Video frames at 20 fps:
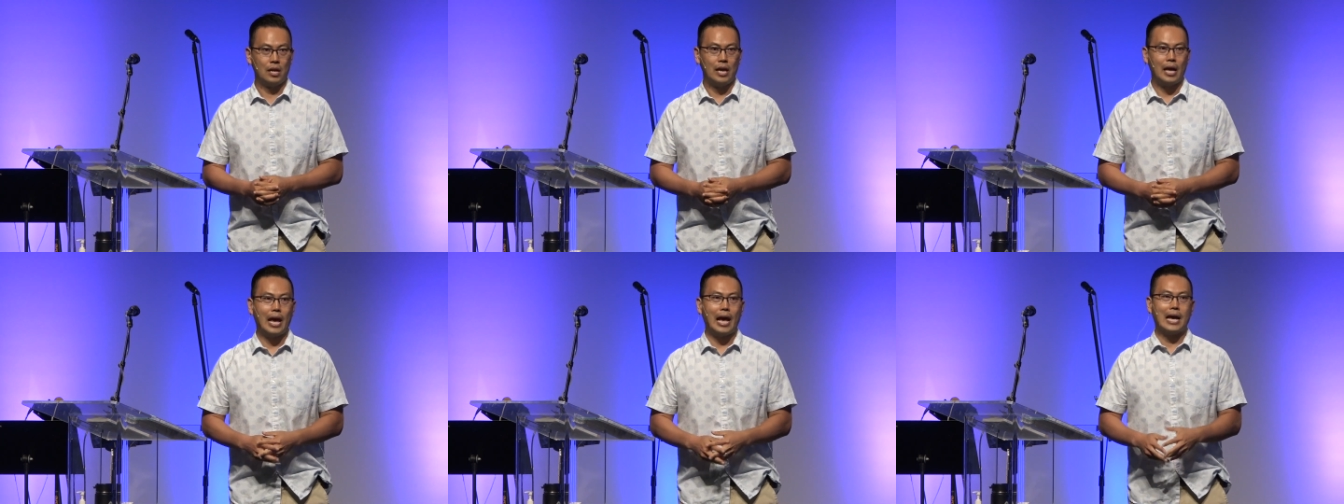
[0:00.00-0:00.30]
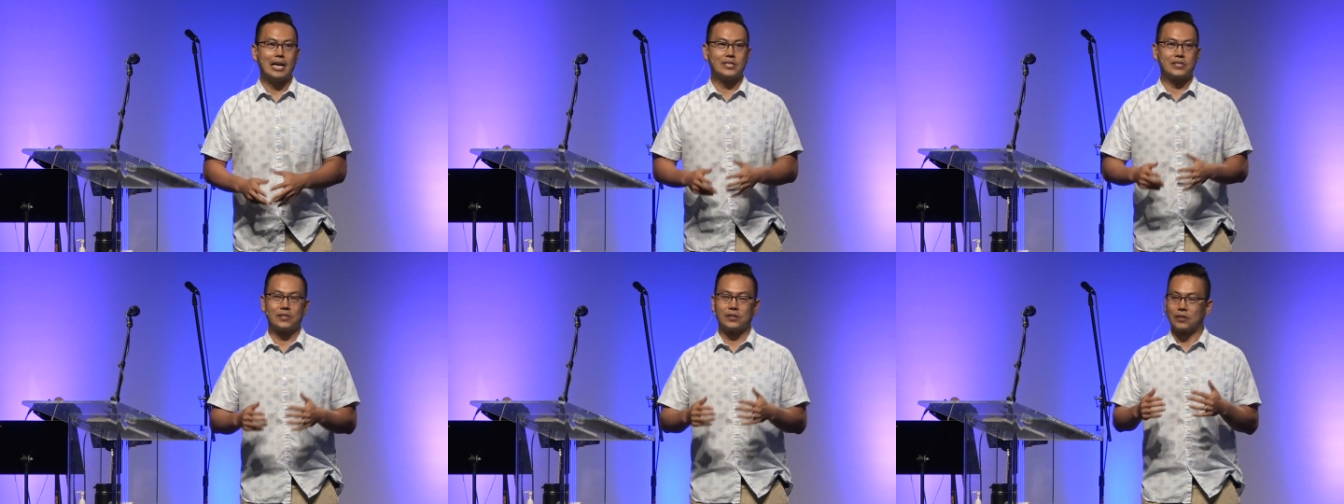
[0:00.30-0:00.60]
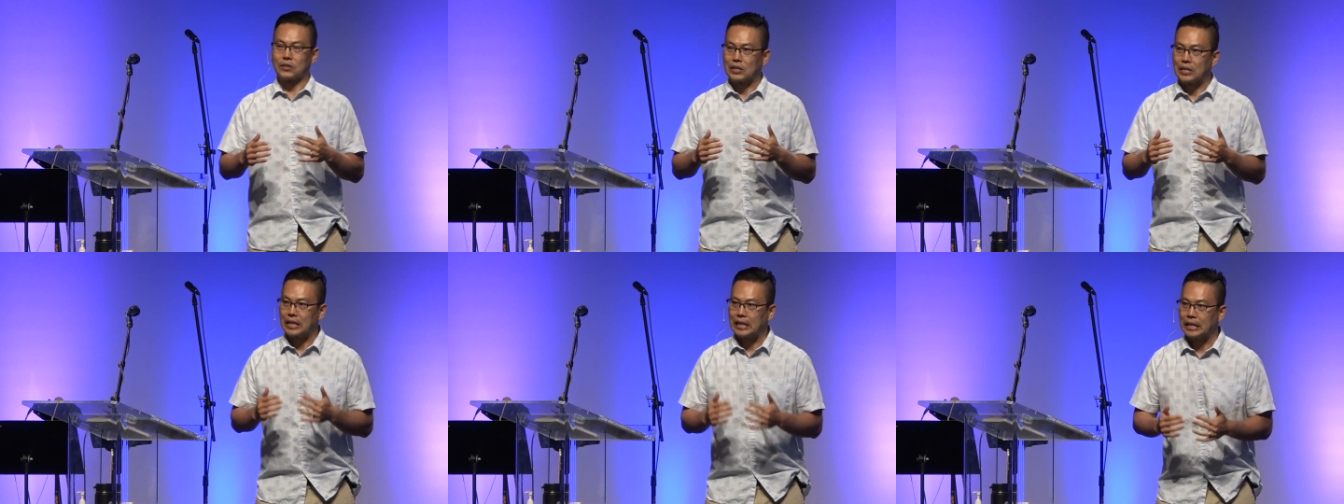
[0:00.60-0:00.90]
as the
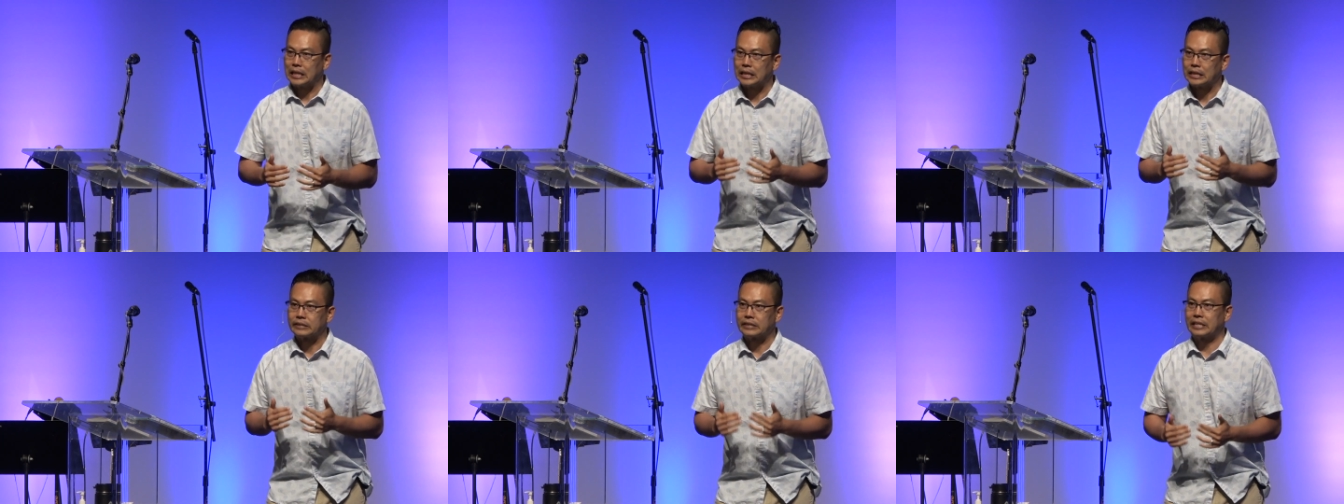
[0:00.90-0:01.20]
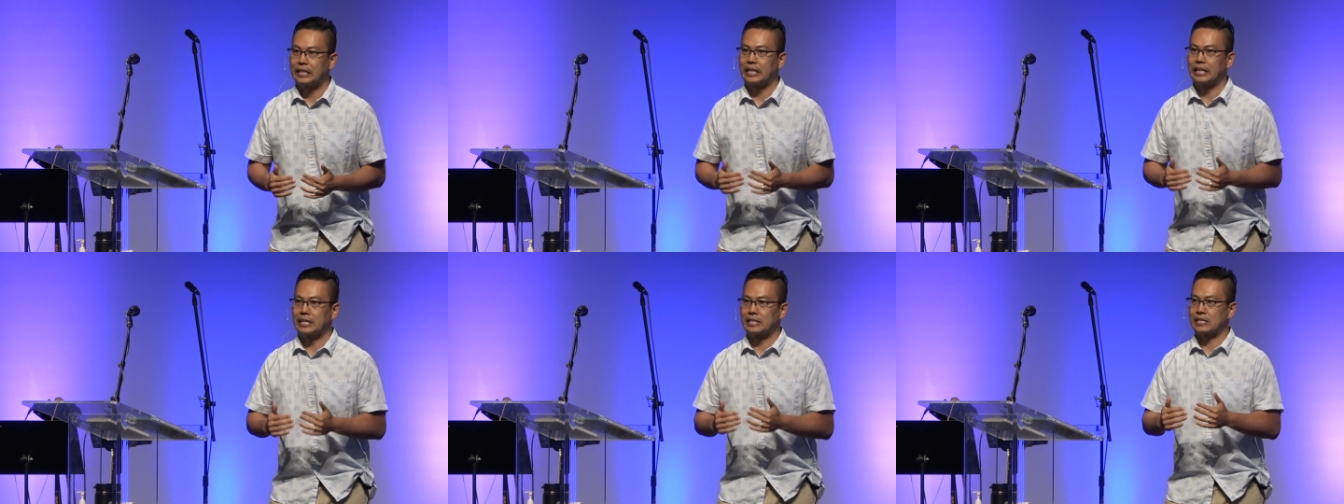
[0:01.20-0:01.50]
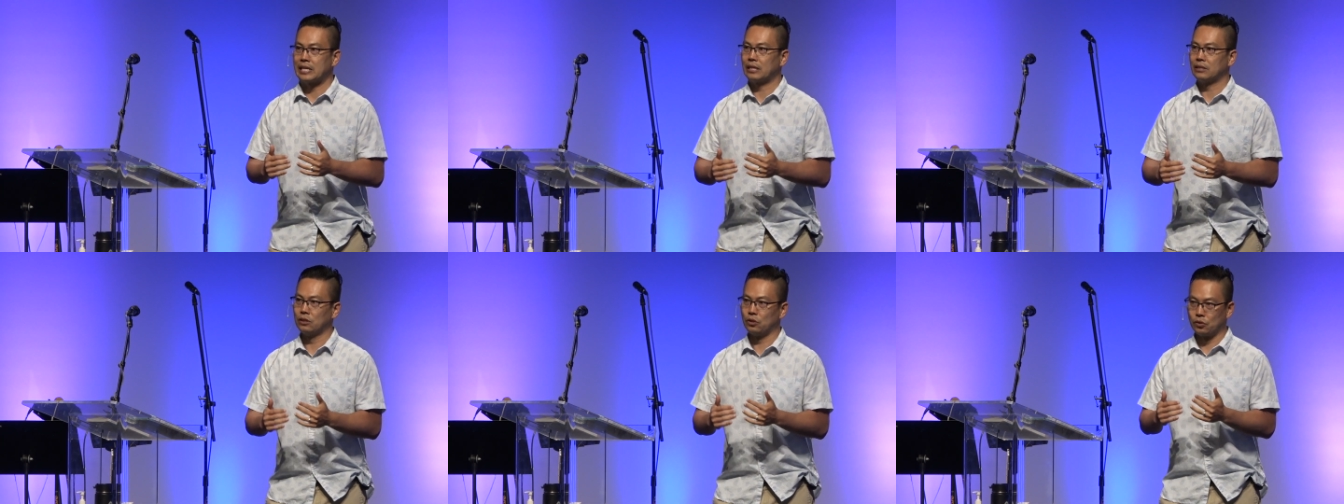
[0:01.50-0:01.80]
King of Kings
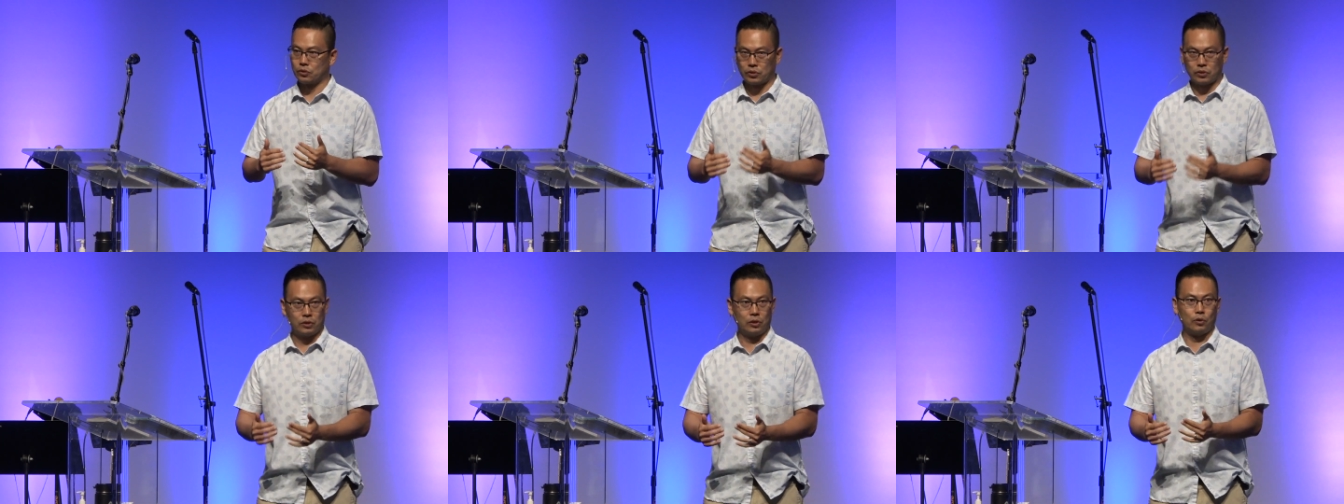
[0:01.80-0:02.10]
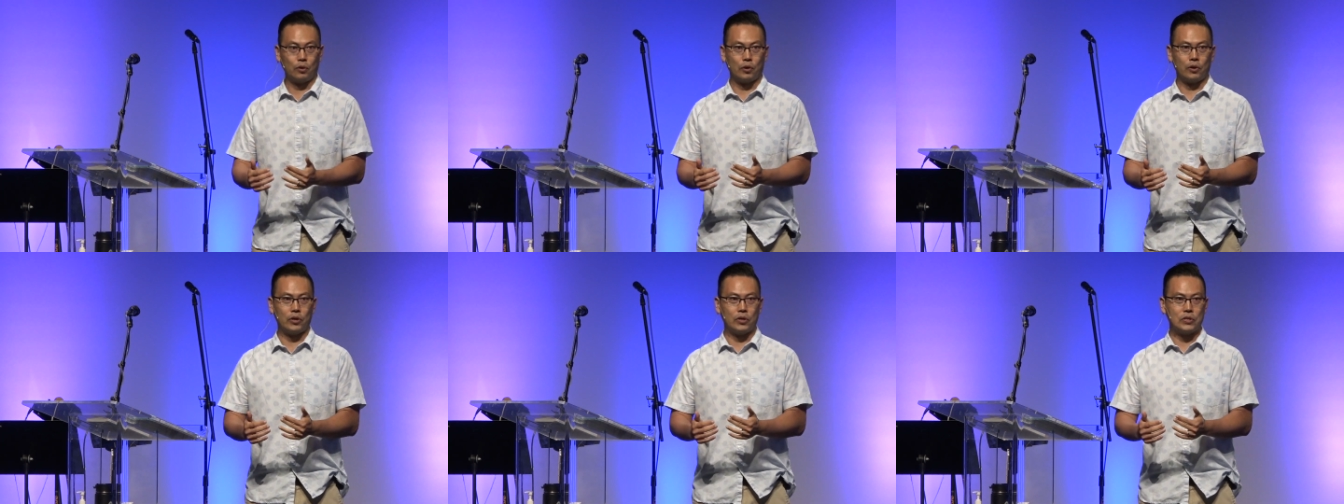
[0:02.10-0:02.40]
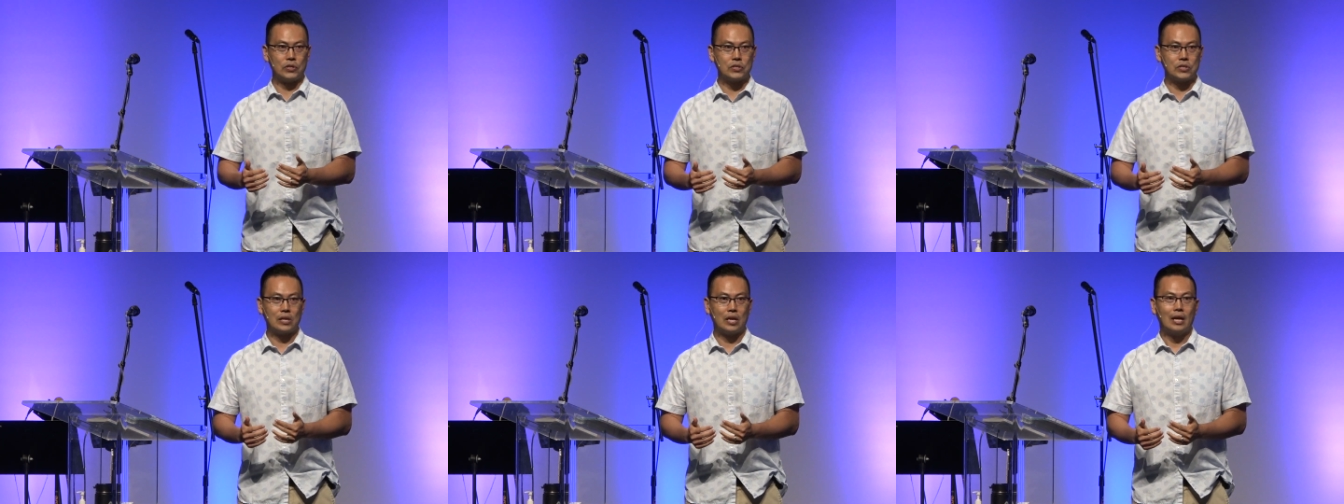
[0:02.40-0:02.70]
and Lord of
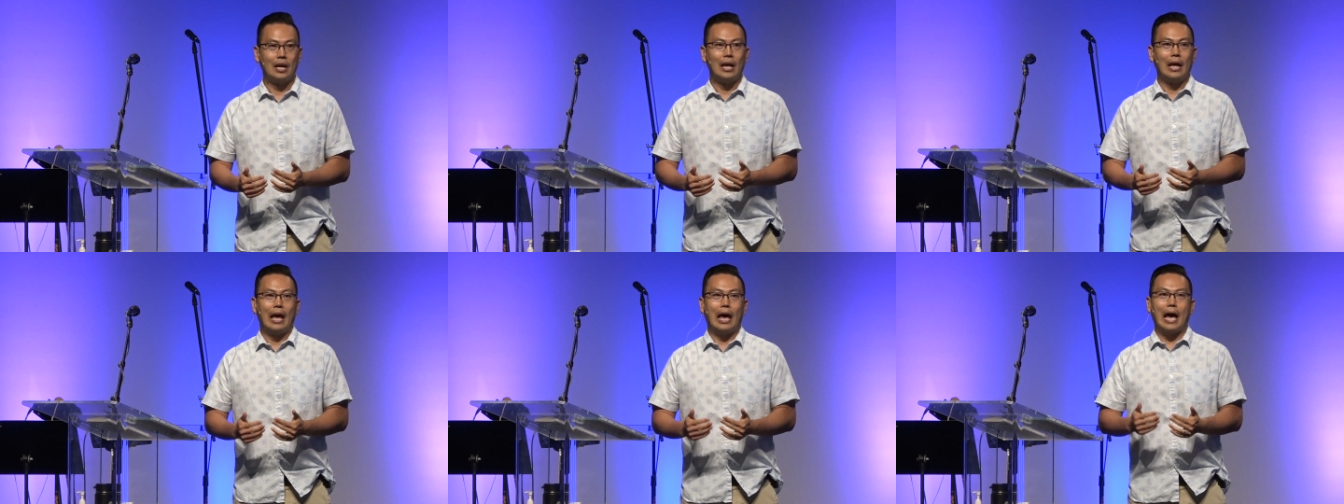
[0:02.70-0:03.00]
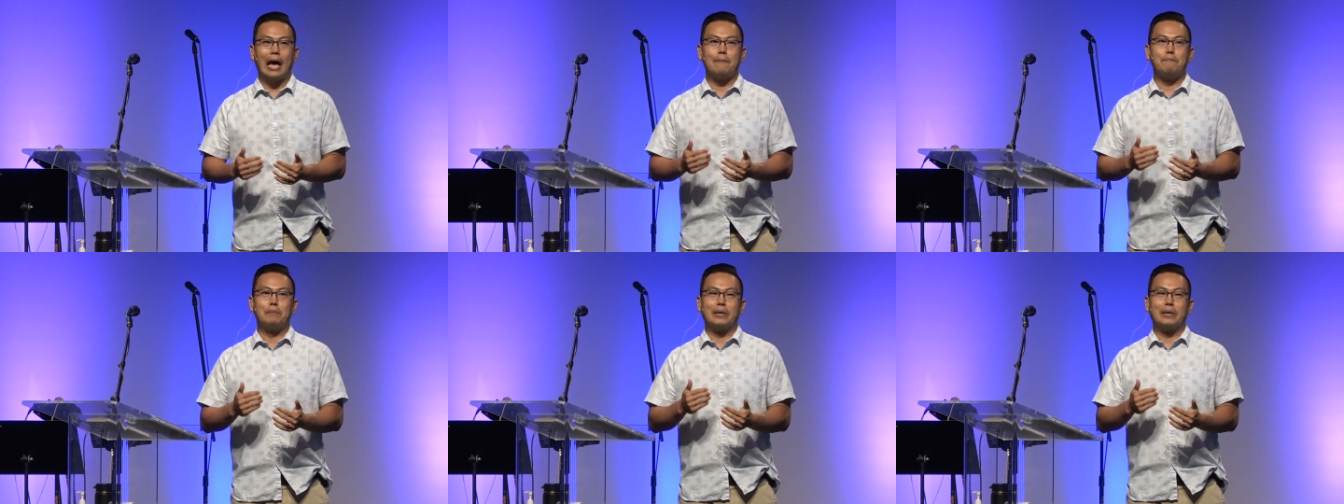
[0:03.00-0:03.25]
Lords. And